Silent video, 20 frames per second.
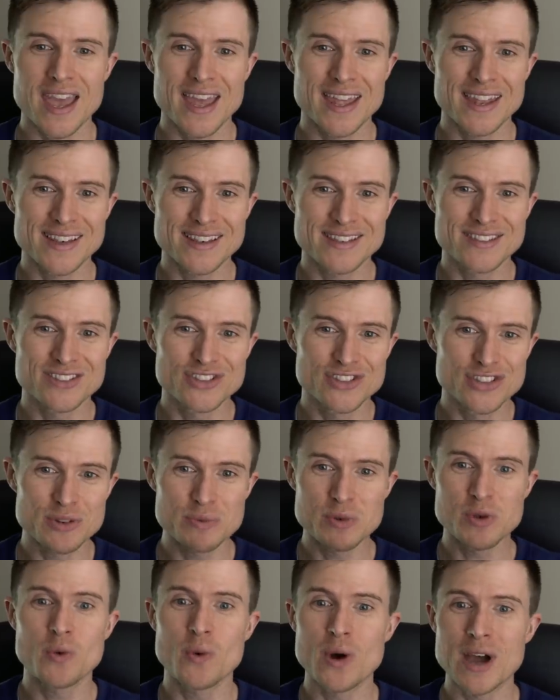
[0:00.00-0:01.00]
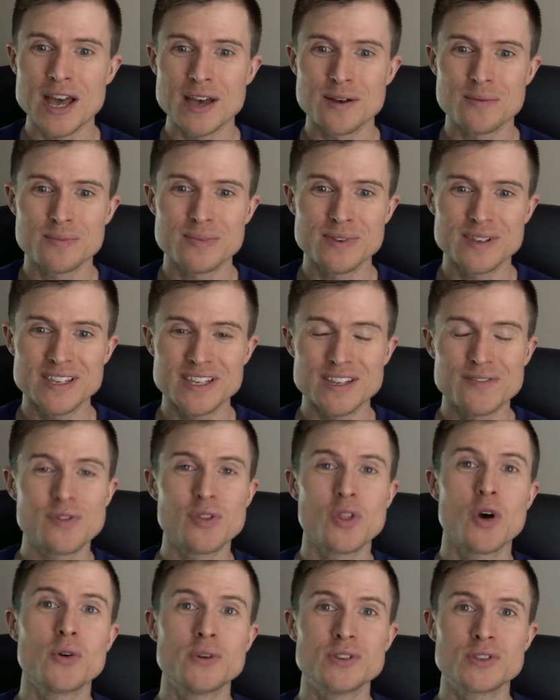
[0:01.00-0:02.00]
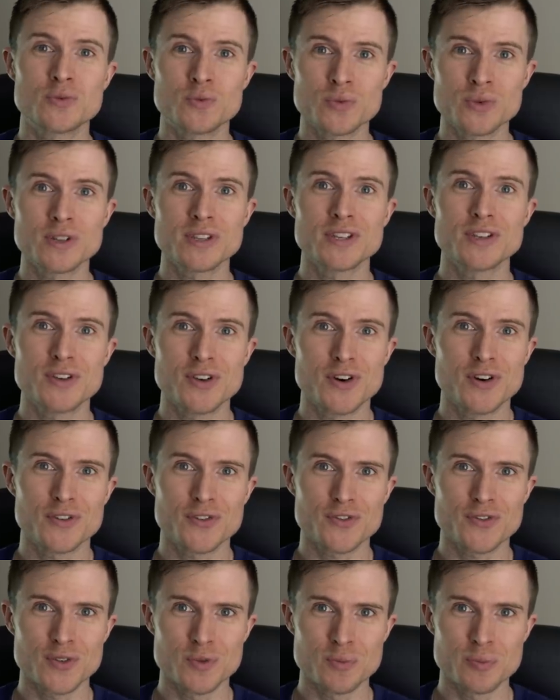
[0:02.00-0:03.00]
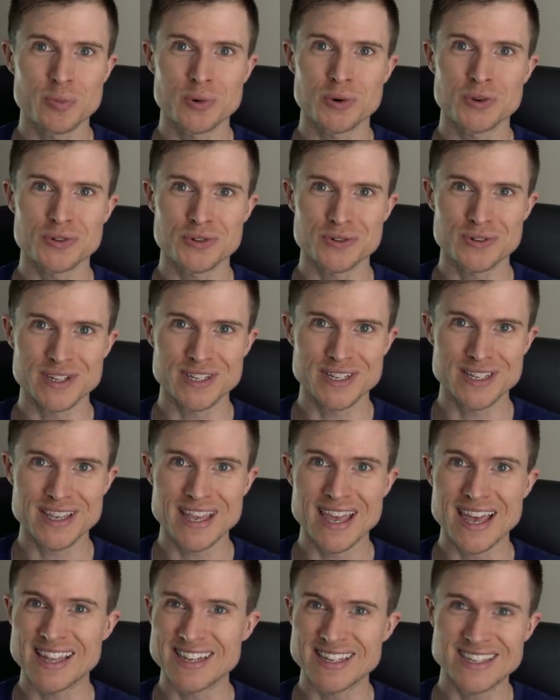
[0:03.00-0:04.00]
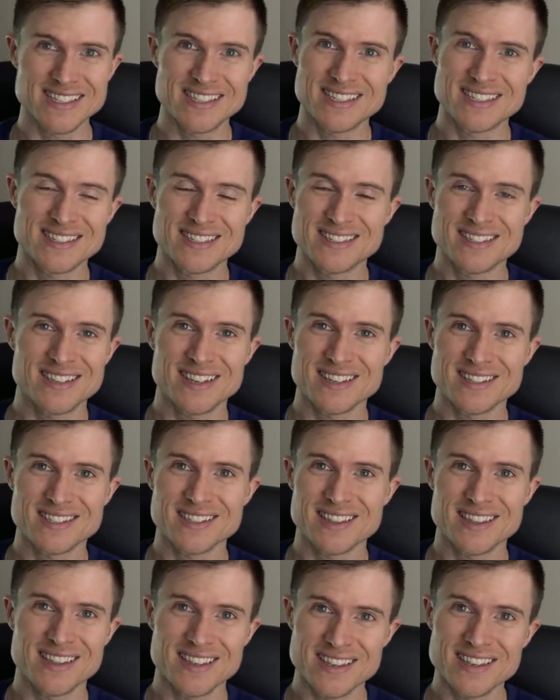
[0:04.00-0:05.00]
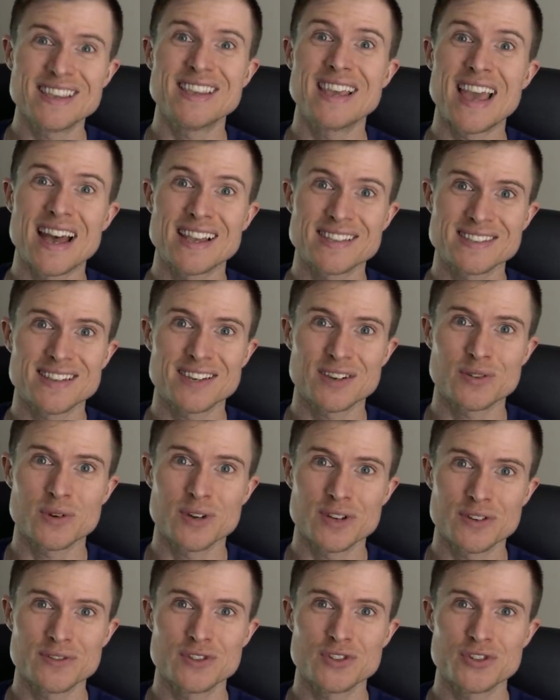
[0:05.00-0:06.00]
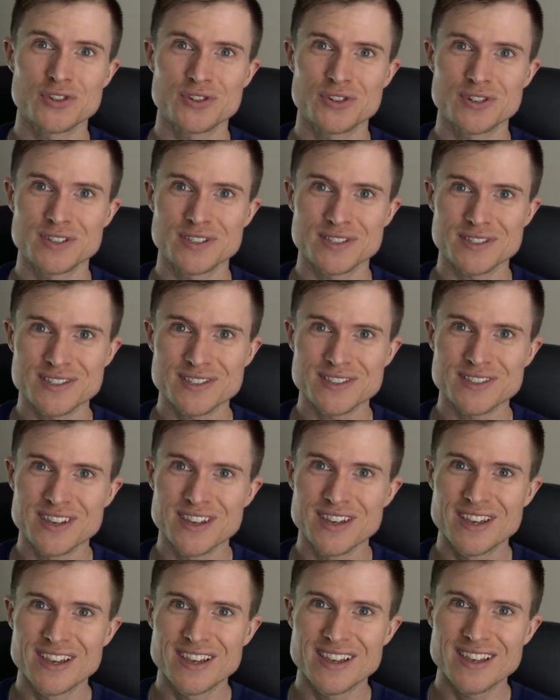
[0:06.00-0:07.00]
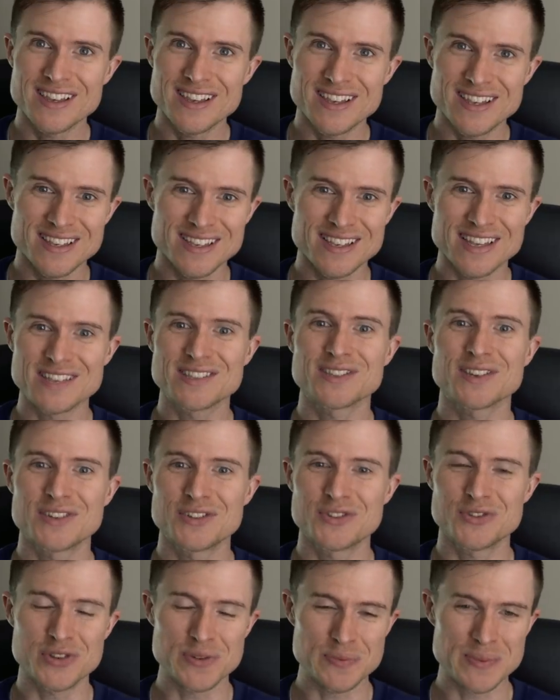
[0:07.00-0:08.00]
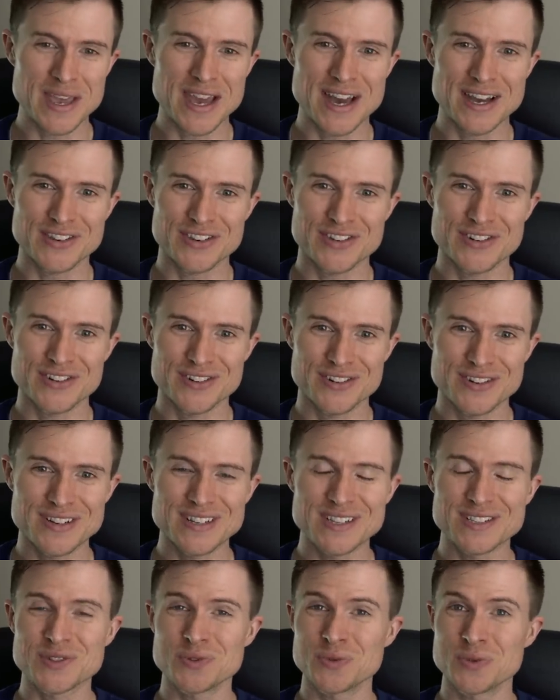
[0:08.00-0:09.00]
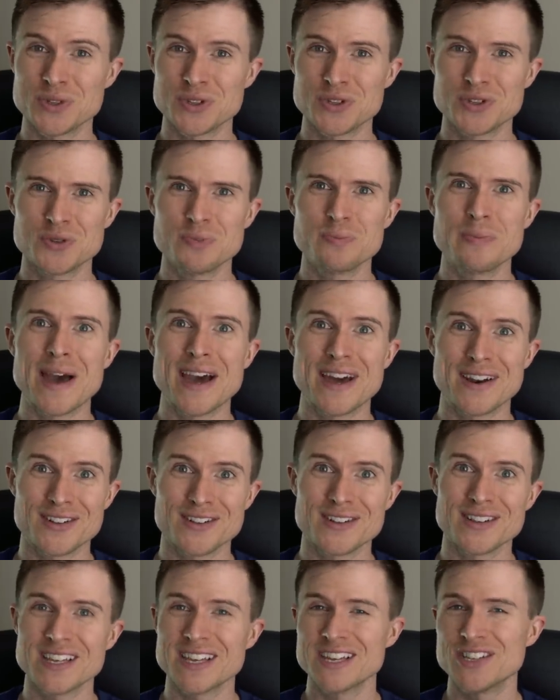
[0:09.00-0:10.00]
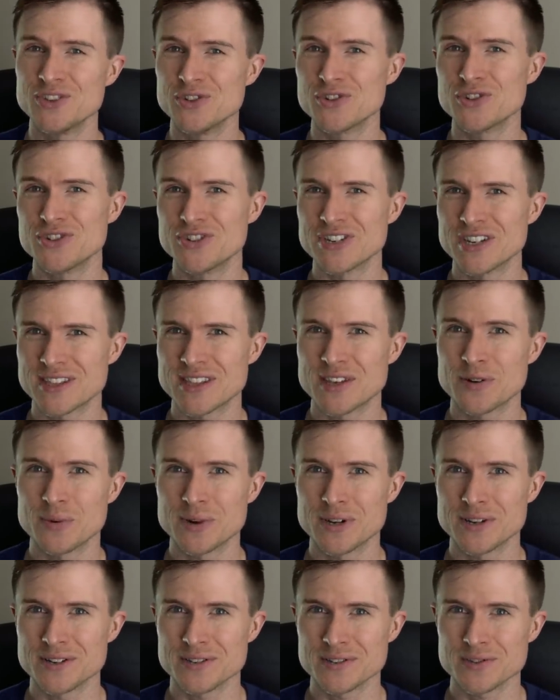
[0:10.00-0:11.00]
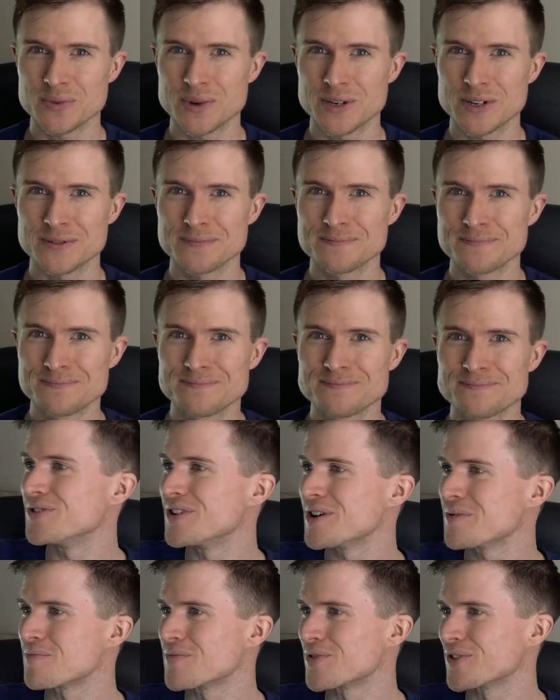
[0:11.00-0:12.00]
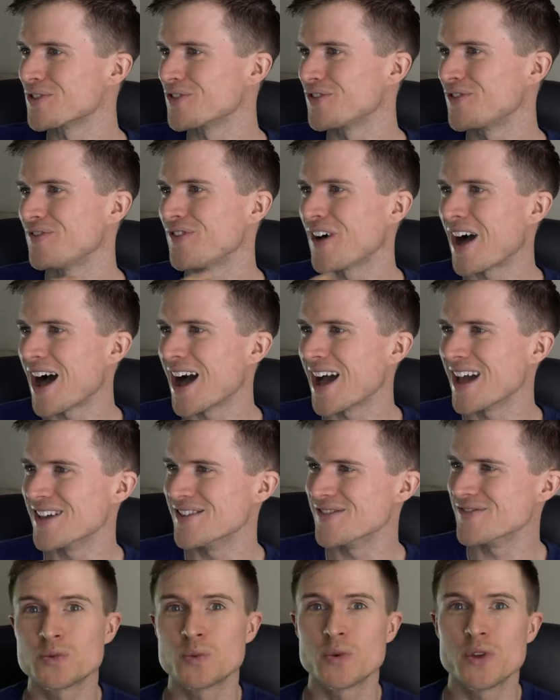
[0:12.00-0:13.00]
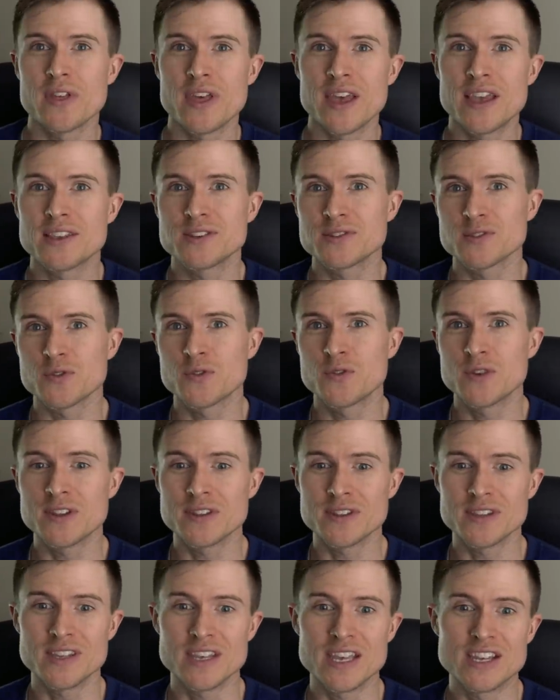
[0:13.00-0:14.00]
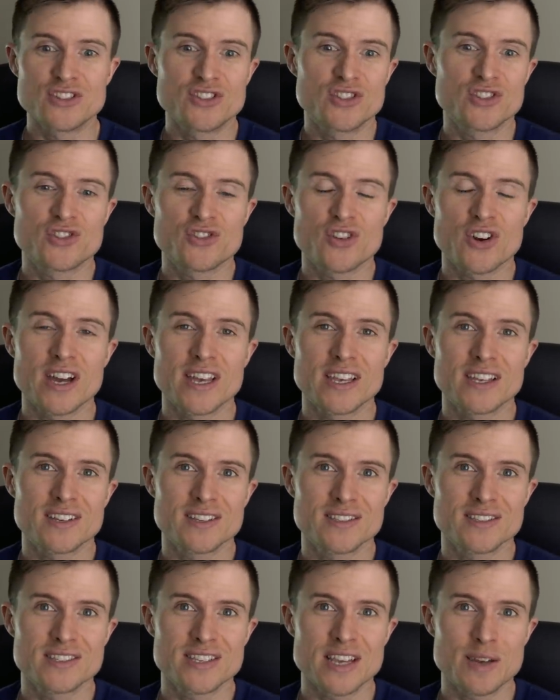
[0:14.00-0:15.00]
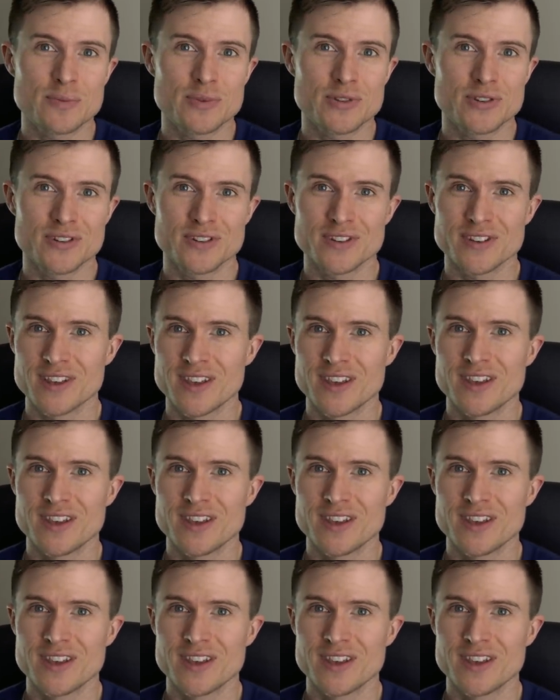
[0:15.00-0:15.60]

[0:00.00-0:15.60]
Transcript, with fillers: and Jimmy Webb, even though he's really known for bouldering and he doesn't think he has that great of endurance, he gets on Dreamcatcher. It's a really good battle, and you should check that one out as well. Number 5 with Hazel Finley, and she's trying Conception,